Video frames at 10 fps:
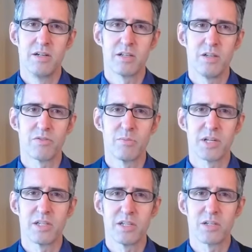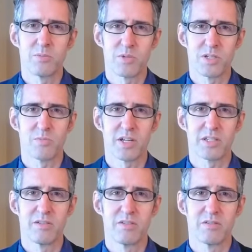you know, from a clinical
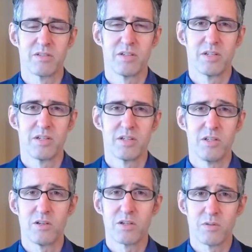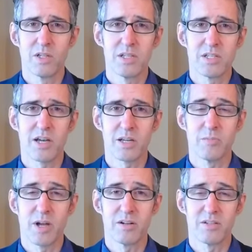perspective, you could really talk
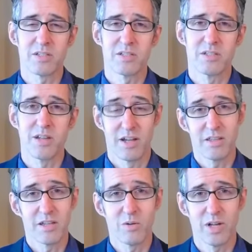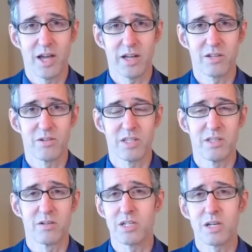about, I think quite accurately,
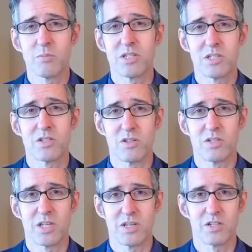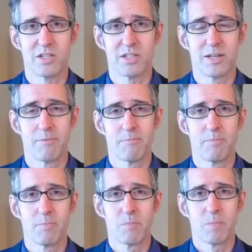you could talk about dissociation
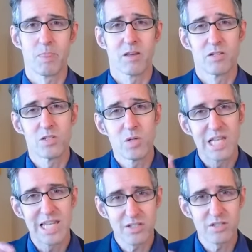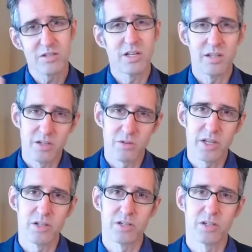to lesser and
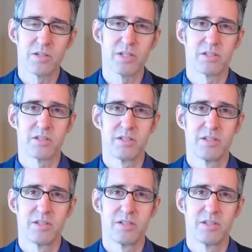greater degrees.